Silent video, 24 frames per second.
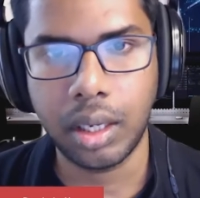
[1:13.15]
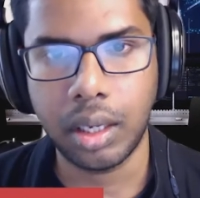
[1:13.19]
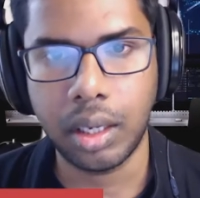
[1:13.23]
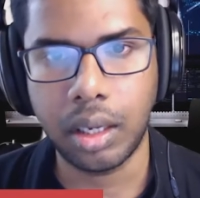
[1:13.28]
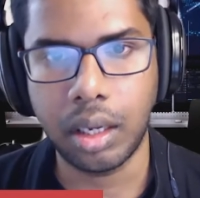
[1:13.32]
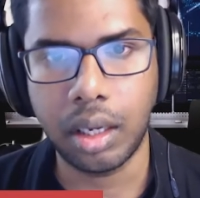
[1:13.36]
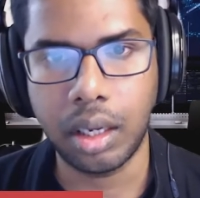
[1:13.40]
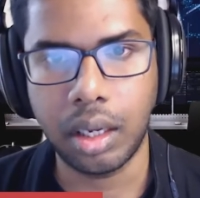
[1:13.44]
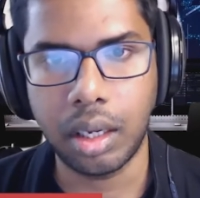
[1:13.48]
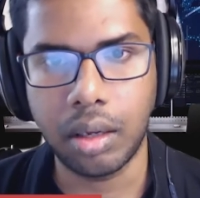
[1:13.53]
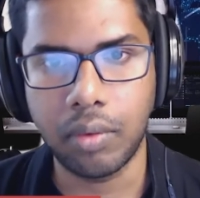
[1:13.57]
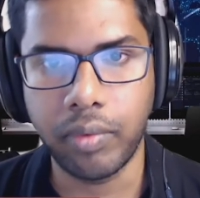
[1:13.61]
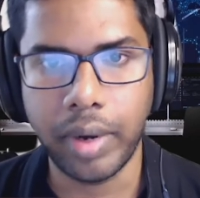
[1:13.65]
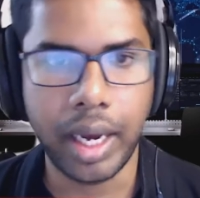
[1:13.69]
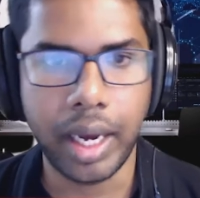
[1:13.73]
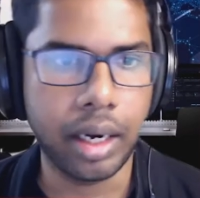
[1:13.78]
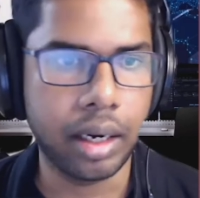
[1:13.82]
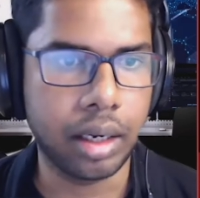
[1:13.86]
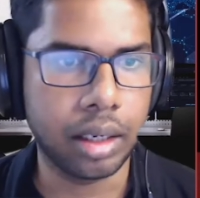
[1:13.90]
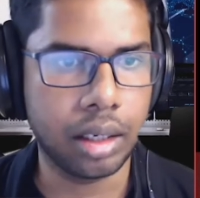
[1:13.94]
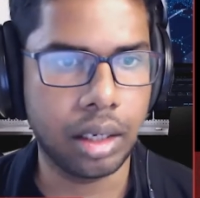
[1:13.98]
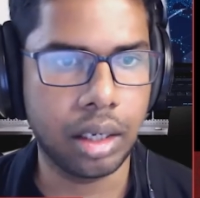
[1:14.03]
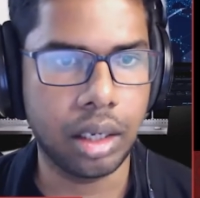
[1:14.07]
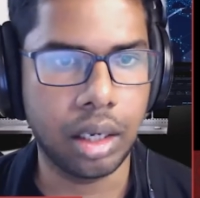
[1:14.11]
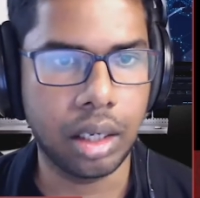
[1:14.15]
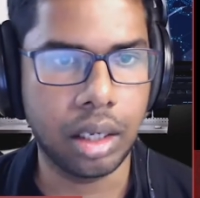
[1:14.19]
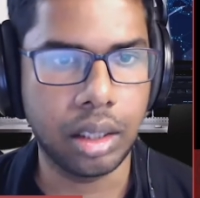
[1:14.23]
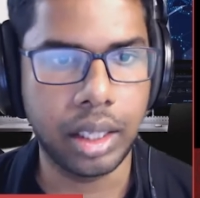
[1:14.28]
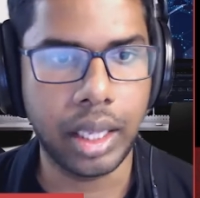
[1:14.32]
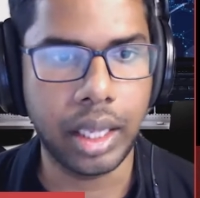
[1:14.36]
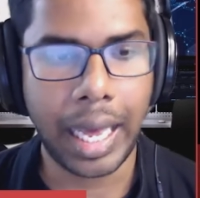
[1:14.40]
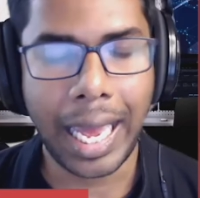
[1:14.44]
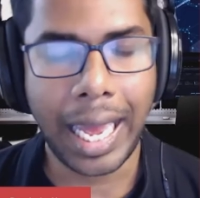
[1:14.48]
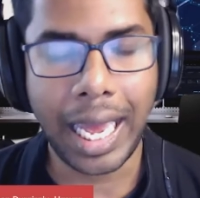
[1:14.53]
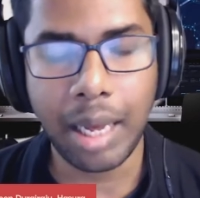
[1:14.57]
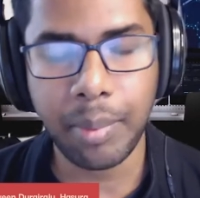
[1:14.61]
where
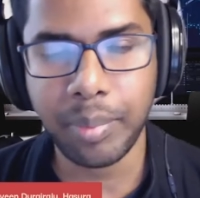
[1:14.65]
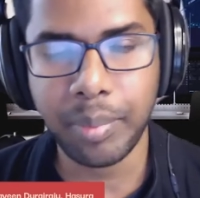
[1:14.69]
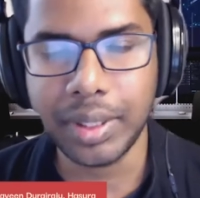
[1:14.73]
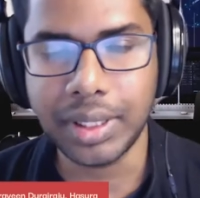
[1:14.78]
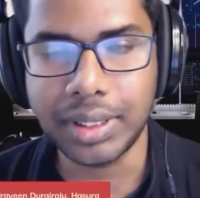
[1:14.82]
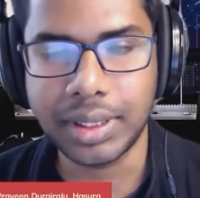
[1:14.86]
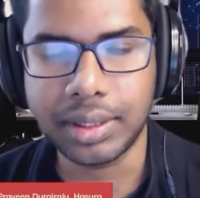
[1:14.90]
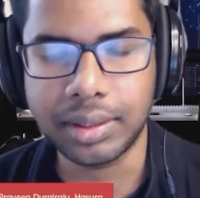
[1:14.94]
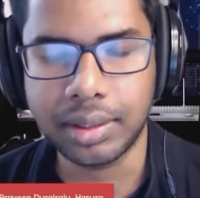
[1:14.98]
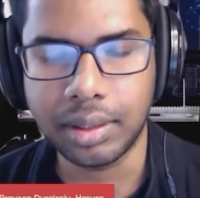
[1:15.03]
the app is